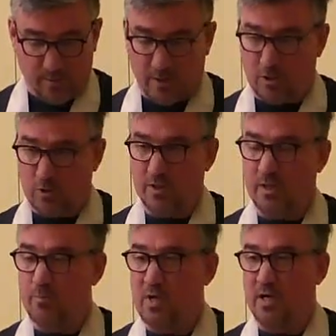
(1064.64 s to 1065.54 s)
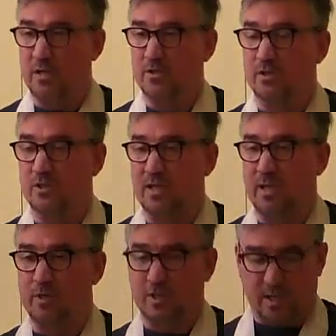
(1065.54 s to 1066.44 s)
including the parts that
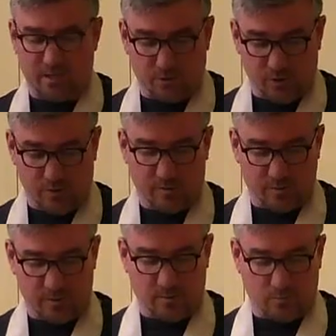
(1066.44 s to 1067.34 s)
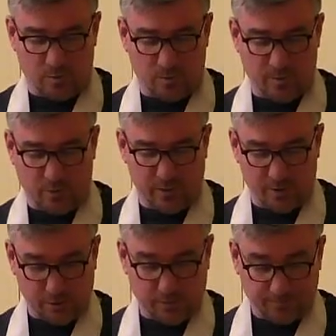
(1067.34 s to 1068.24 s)
sabotage what we want
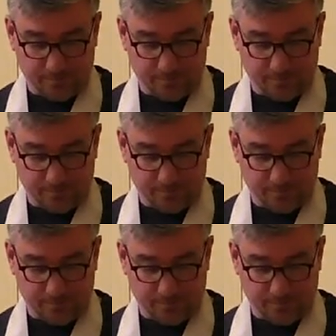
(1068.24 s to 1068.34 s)
to do.